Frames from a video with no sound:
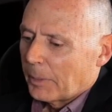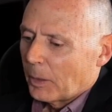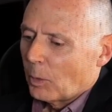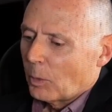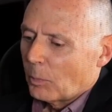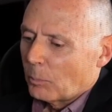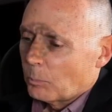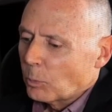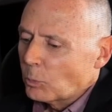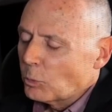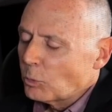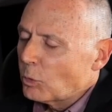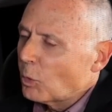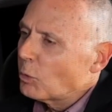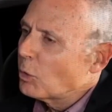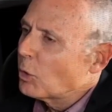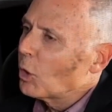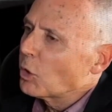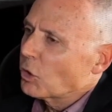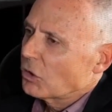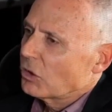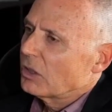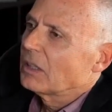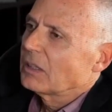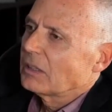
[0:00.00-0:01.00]
But he still
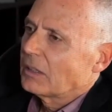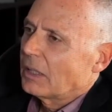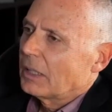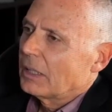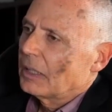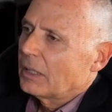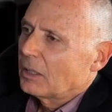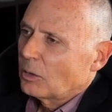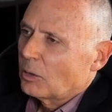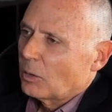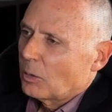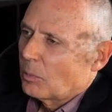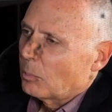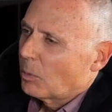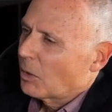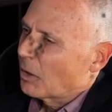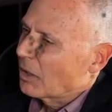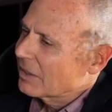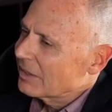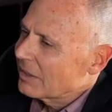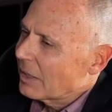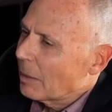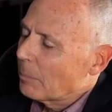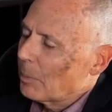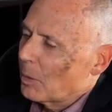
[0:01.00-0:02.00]
has point 1,
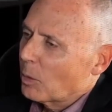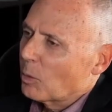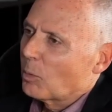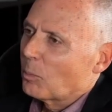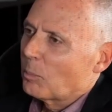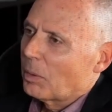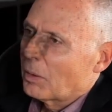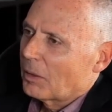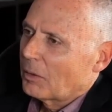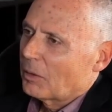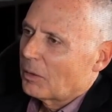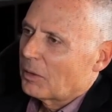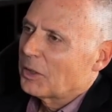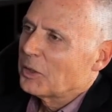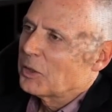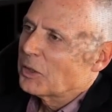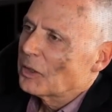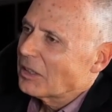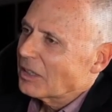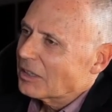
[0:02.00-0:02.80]
because he is worried,